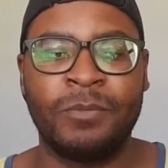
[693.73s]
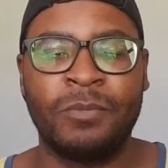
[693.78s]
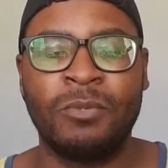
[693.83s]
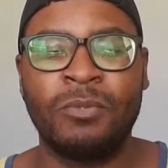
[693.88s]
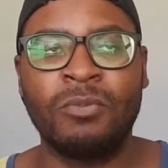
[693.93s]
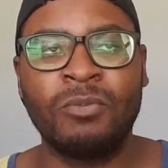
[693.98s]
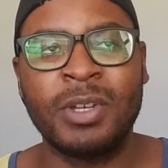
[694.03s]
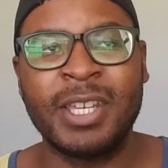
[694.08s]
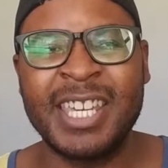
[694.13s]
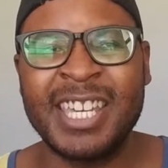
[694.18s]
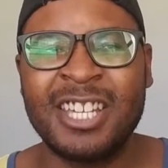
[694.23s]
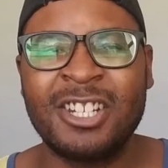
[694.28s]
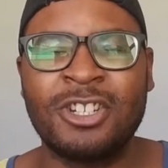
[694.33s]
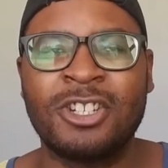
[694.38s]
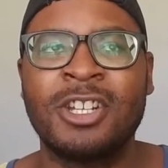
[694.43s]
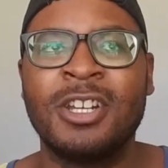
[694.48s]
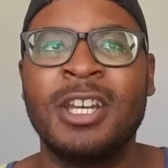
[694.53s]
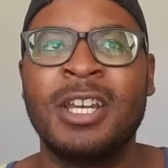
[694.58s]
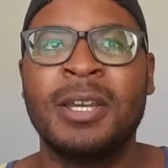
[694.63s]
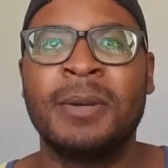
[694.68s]
ish,
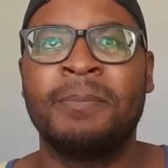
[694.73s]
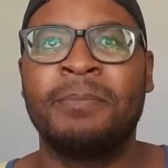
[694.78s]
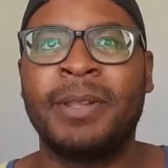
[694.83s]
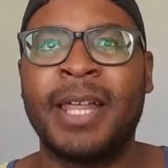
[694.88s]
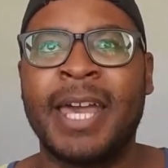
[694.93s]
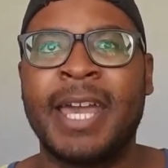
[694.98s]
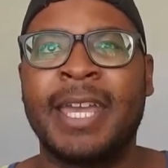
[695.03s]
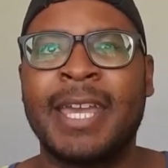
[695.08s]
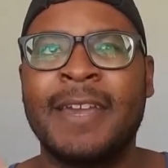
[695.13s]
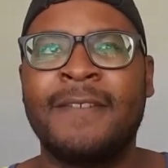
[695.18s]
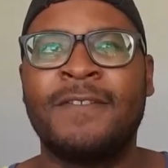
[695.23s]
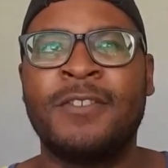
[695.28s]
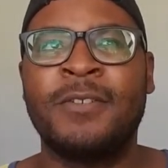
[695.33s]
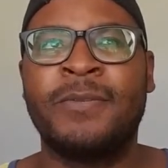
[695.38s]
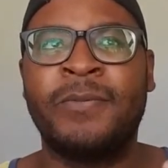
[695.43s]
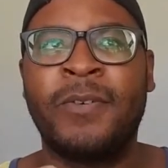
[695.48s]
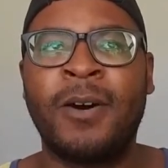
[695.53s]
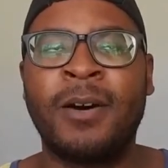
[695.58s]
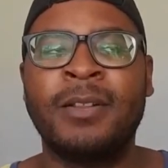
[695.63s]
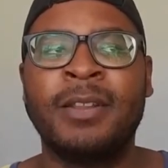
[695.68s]
like if you
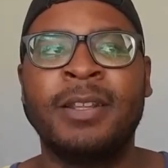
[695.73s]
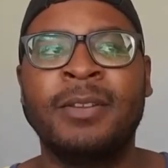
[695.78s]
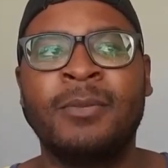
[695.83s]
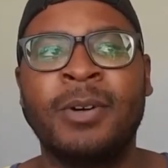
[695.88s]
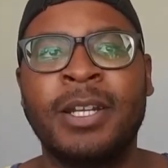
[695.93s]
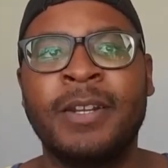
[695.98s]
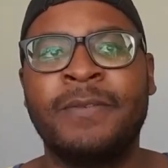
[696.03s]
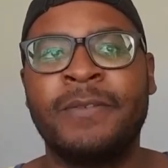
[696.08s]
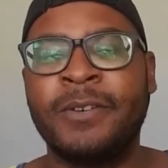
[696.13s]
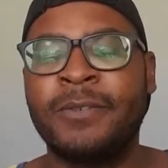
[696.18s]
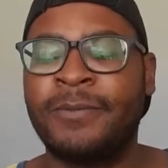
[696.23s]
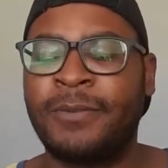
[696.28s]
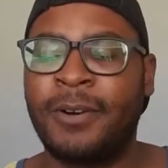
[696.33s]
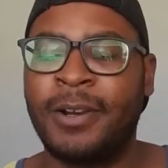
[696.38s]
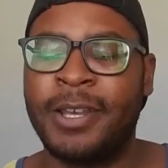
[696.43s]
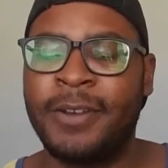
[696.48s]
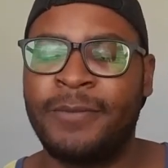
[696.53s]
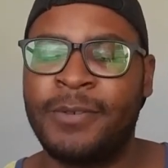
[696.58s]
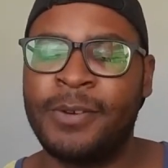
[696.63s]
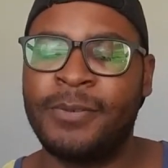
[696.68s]
fall in
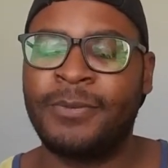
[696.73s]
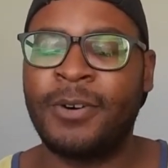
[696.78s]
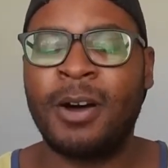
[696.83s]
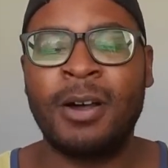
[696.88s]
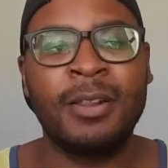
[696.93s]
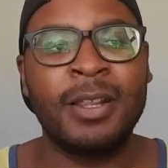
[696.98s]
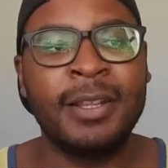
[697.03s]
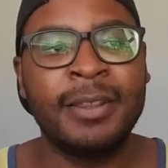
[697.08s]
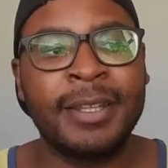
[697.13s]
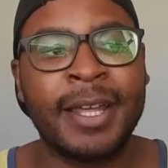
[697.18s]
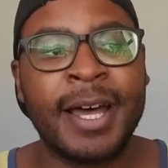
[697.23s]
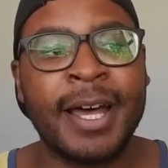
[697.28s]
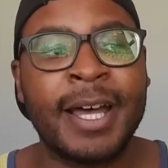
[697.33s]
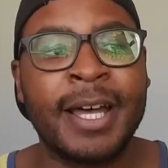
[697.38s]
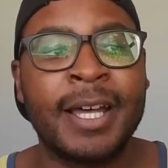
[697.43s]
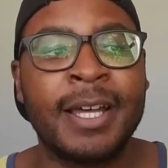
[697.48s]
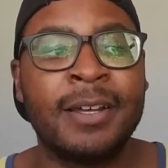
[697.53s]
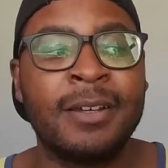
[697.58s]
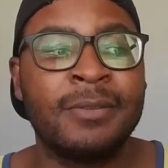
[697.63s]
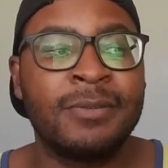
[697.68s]

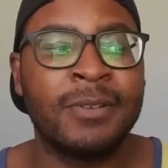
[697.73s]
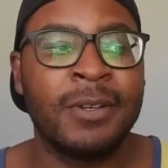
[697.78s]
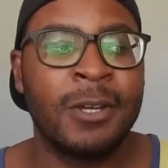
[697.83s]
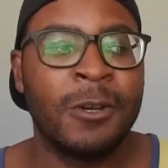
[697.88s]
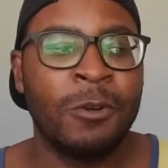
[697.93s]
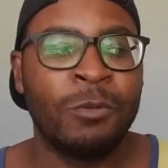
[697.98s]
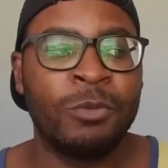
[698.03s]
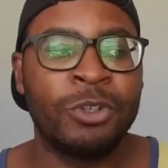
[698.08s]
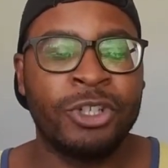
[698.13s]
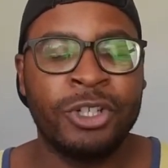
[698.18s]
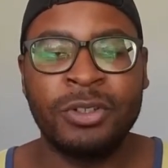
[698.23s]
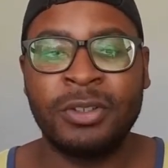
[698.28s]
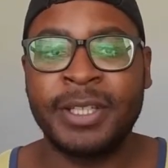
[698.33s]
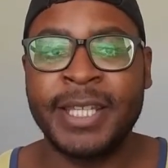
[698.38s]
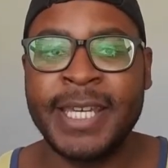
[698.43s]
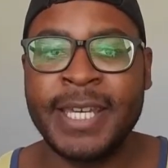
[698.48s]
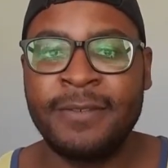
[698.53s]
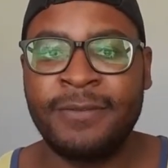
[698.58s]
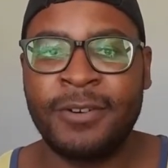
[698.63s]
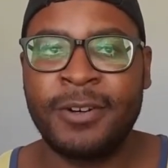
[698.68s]
love, would you
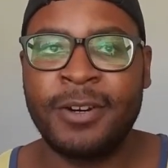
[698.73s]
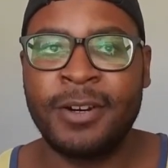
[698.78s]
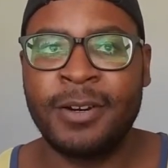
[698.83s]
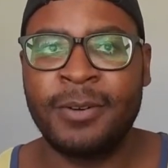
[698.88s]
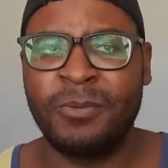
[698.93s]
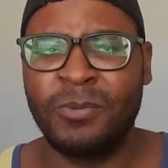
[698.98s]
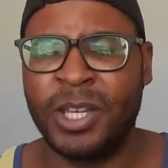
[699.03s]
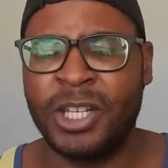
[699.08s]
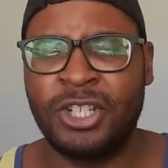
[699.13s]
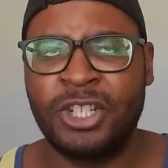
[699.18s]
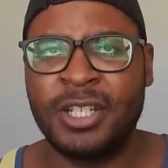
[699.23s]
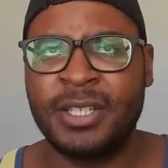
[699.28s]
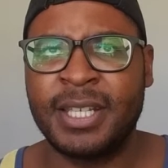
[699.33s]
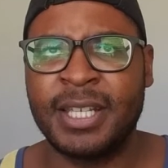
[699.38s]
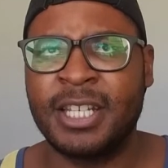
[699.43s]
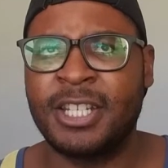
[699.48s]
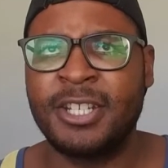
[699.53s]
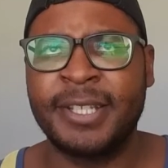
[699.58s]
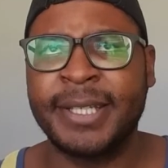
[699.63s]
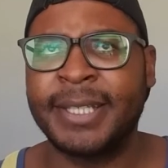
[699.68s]
leave her? And she
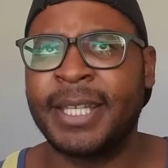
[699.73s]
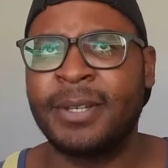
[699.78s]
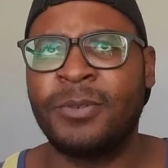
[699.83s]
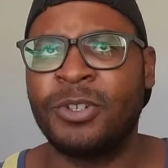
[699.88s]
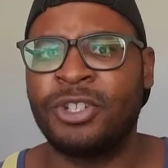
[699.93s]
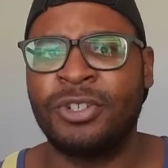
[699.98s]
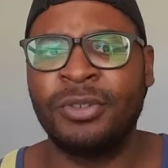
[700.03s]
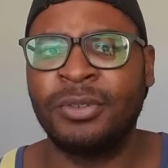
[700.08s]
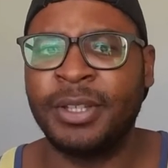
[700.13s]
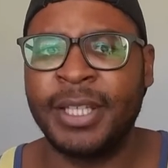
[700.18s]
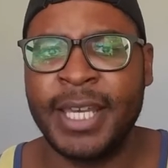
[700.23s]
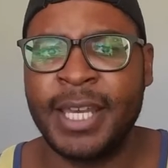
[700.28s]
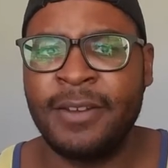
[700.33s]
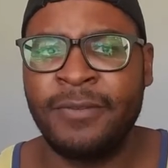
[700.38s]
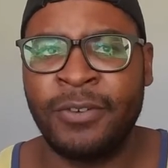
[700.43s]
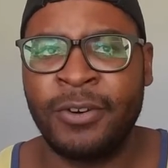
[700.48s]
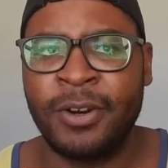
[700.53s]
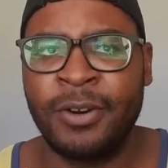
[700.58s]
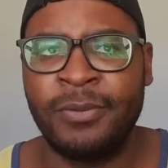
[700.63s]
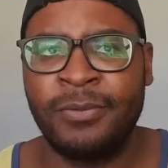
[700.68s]
says like, would you leave
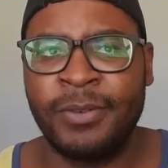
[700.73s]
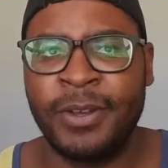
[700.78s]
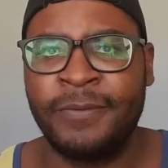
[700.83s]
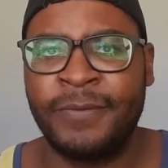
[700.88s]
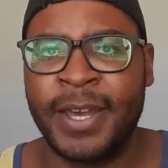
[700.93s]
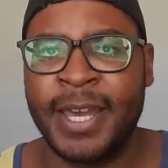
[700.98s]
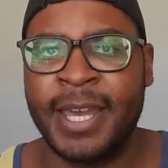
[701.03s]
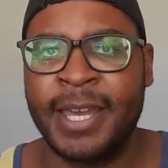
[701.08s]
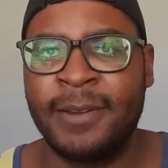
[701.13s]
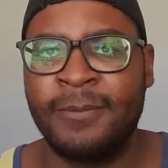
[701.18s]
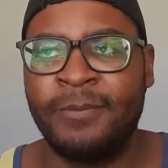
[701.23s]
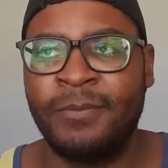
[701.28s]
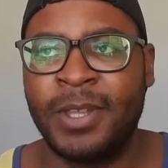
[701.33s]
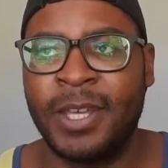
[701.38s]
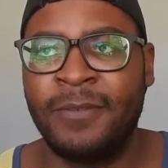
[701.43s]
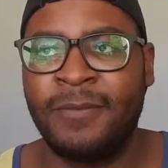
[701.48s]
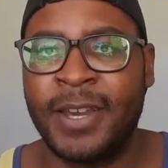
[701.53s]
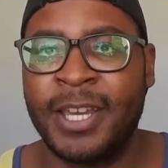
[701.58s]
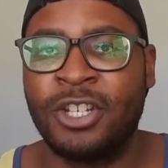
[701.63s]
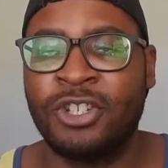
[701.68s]
her if
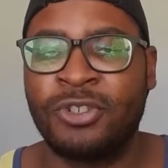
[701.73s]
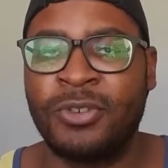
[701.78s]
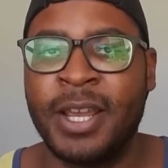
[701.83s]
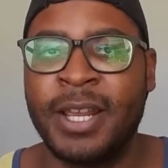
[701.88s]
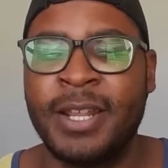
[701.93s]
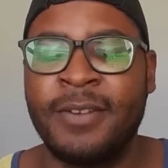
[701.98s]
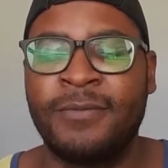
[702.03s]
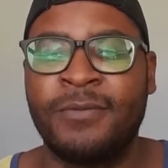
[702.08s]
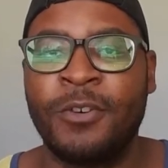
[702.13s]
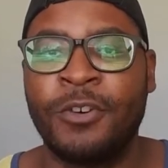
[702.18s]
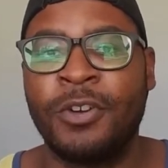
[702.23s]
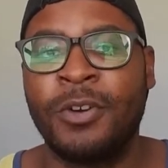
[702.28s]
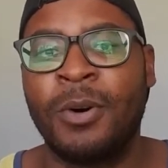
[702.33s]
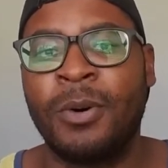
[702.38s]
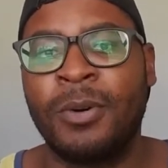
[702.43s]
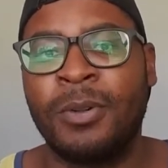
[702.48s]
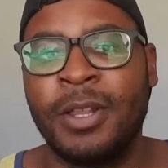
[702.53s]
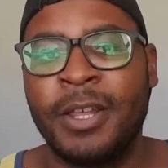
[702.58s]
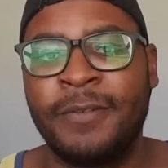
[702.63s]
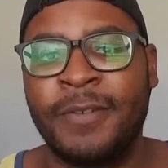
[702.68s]
I trade it for
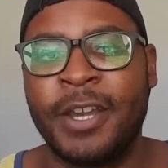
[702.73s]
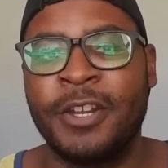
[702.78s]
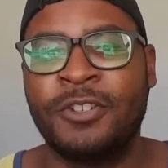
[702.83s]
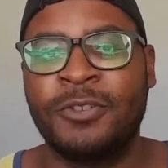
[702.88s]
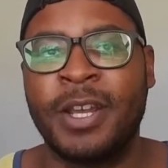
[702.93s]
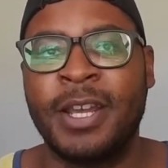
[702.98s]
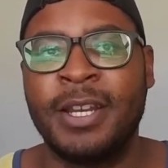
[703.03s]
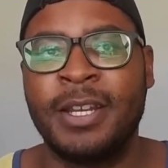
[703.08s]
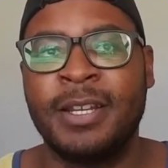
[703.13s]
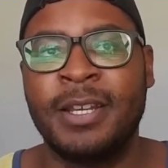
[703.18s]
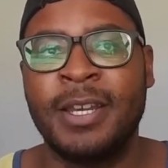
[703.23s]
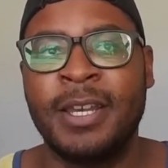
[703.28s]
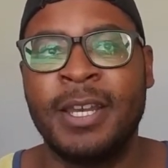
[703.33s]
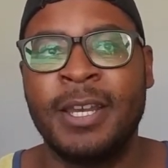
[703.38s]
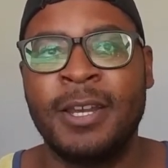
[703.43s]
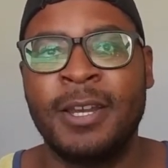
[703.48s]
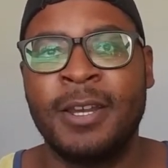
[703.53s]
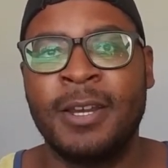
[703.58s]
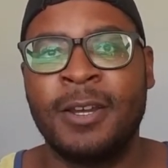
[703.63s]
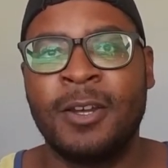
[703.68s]
gold, if I trade
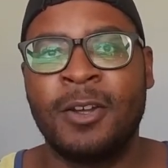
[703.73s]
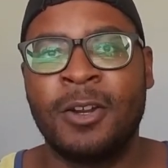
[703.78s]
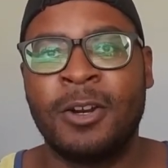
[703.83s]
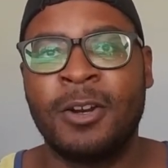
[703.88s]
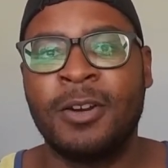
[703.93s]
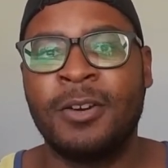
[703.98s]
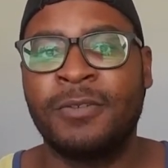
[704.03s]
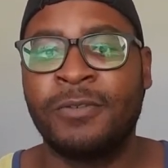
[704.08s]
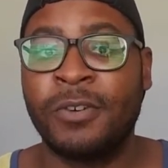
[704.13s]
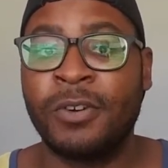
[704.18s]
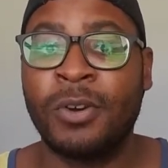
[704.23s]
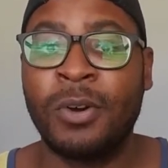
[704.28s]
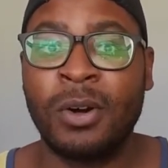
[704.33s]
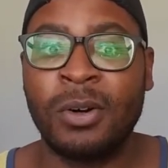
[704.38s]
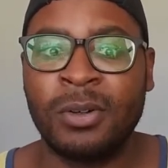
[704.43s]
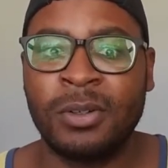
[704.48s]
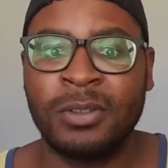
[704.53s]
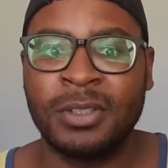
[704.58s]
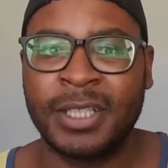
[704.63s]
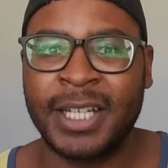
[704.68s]
her for
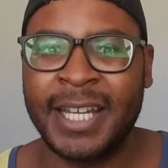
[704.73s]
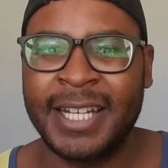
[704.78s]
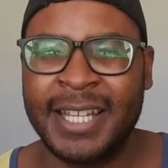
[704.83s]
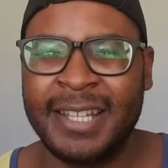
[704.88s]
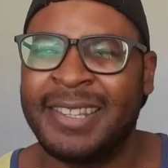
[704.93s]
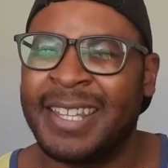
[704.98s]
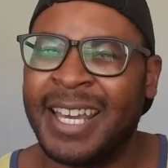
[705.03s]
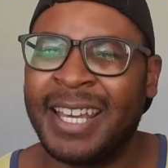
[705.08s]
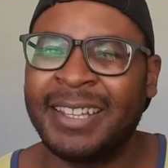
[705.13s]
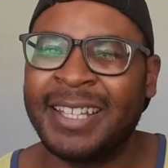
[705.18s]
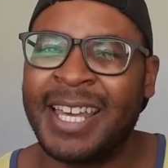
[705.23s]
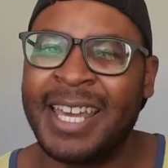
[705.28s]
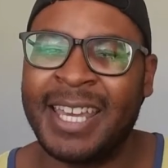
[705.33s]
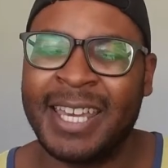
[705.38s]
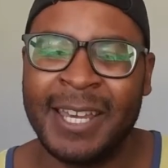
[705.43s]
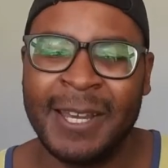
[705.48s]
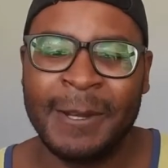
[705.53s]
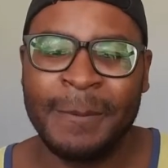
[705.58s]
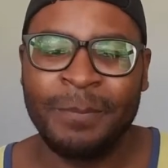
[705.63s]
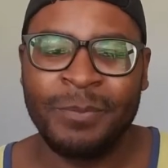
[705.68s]
gold, kind of thing. Like
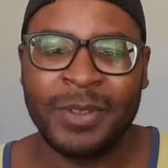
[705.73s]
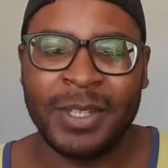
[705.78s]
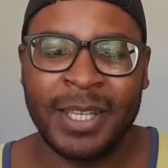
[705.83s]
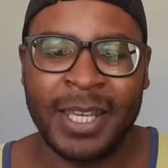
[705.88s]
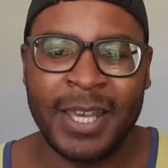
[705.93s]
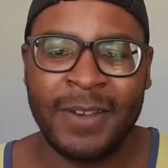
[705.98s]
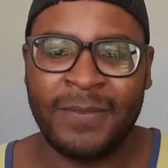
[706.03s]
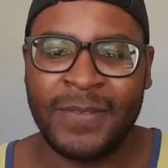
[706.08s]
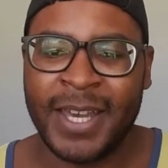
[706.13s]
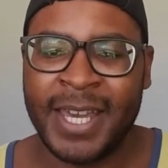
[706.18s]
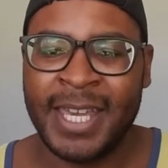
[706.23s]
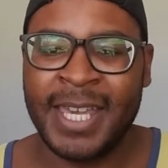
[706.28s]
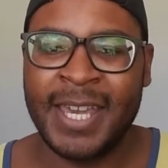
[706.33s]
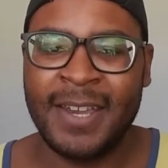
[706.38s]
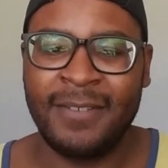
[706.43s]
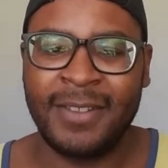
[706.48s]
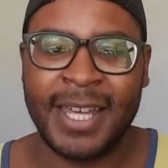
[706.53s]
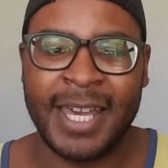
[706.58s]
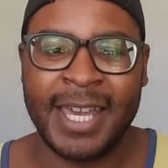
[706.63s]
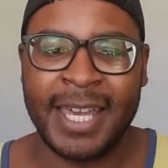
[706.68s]
if I get
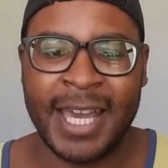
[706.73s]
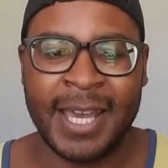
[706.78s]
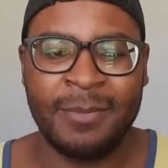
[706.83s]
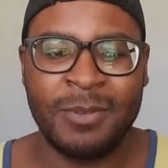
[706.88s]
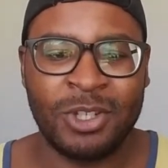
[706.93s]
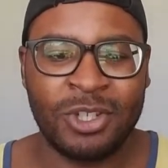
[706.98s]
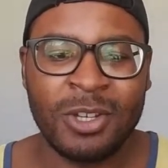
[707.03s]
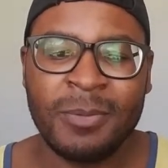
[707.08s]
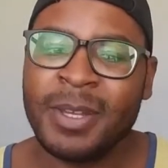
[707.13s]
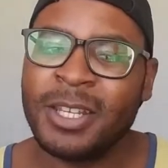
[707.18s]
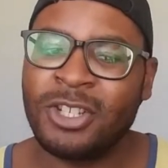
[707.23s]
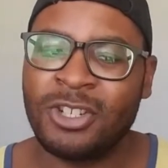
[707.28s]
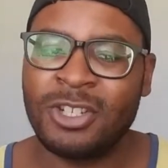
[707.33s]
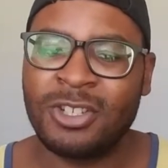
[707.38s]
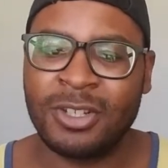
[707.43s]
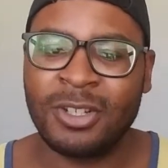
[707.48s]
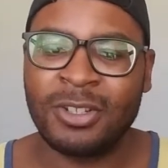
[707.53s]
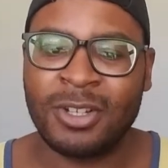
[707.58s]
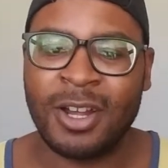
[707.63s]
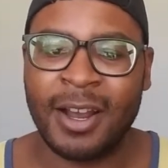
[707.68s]
like, I'm assuming she's
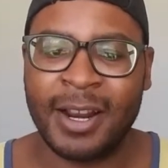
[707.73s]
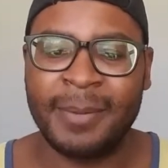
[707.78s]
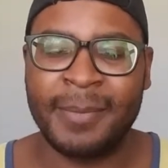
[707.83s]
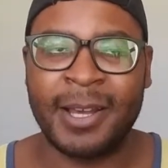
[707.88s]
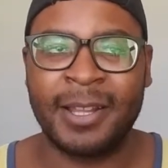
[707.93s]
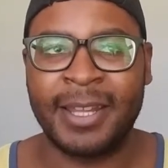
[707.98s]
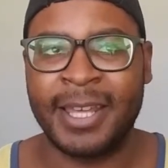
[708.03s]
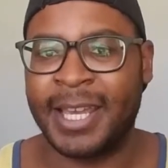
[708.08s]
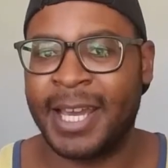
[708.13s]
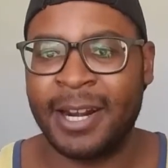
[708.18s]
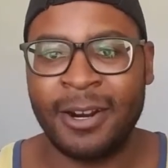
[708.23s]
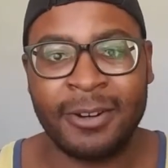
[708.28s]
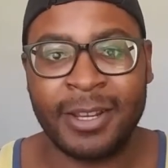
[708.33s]
still talking about like, I don't